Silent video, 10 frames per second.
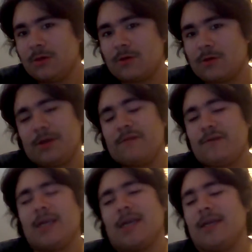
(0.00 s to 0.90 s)
or you
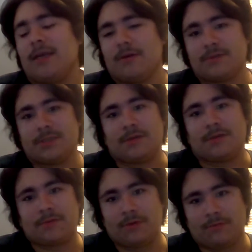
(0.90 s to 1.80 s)
defeat any ghosts in a
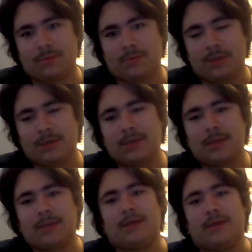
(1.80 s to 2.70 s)
room,
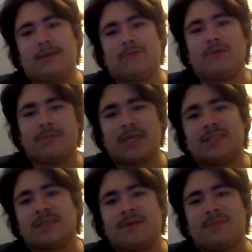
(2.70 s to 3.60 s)
the room
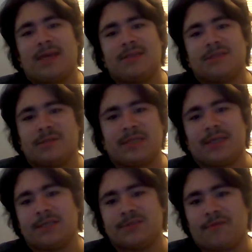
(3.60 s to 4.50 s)
lights up and
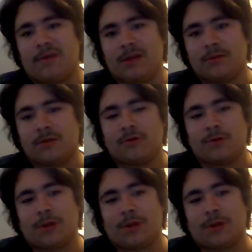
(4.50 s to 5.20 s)
something is revealed, or